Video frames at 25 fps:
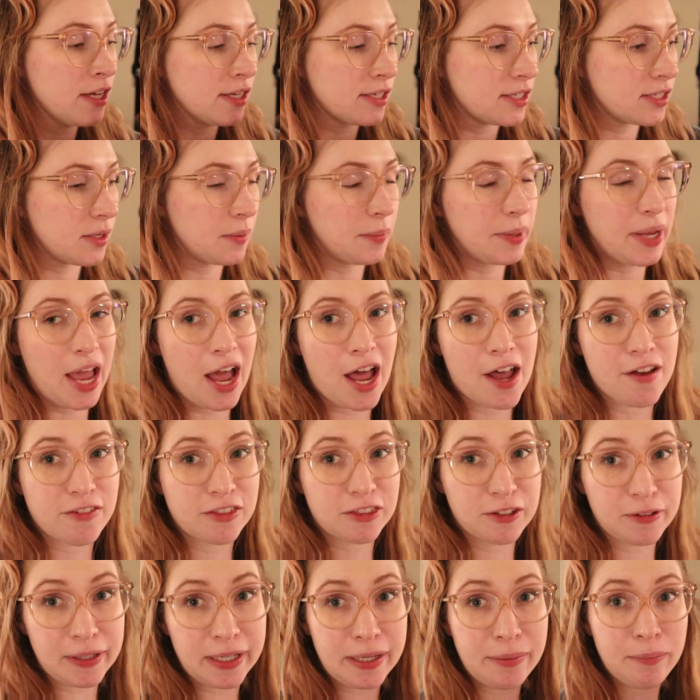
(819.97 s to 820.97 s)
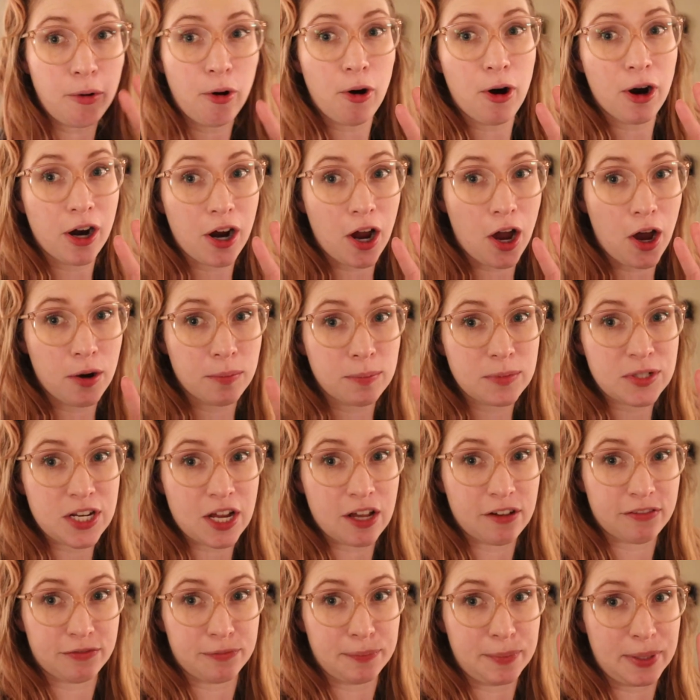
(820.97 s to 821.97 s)
So we have three more Home
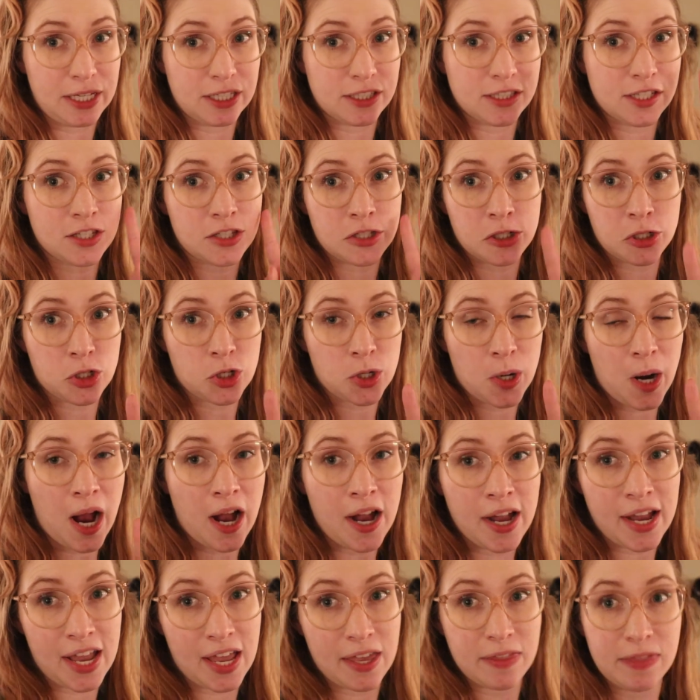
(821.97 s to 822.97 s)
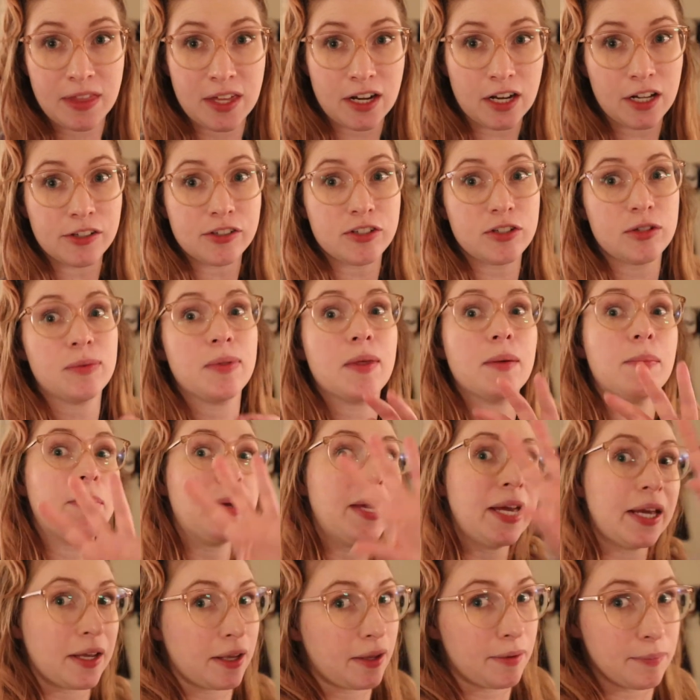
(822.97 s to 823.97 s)
Chef meals to try and then I'll do the
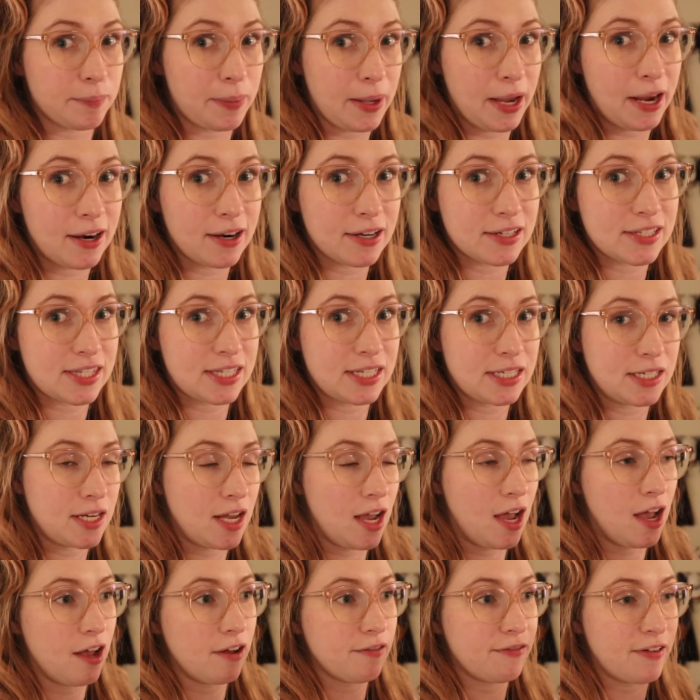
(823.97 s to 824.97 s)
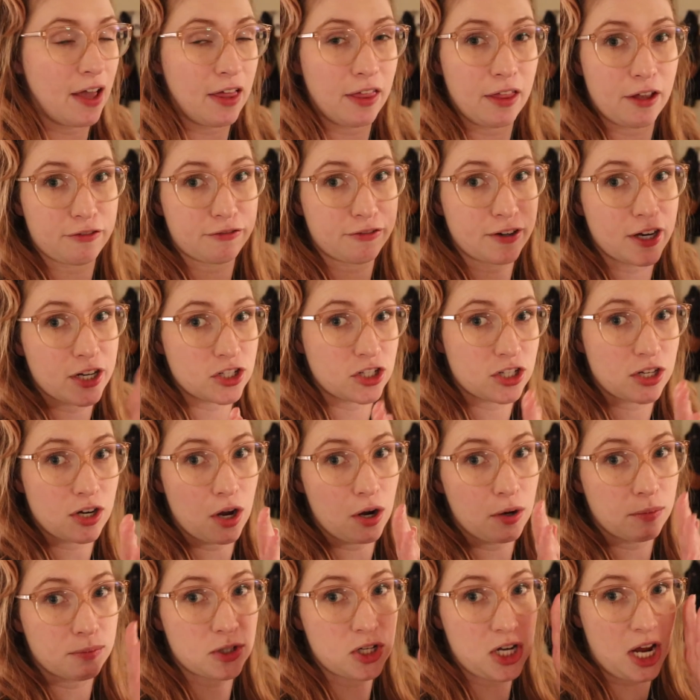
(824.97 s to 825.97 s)
big comparison of HelloFresh and
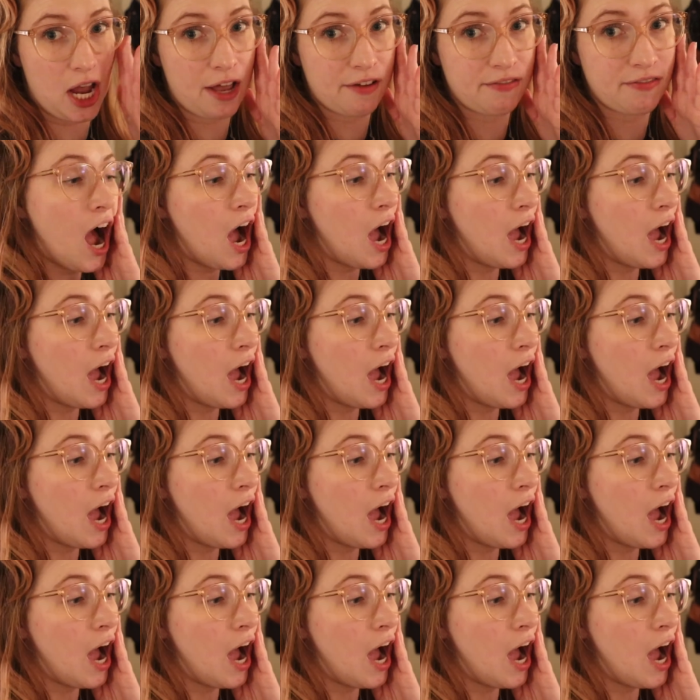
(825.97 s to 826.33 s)
Home Chef.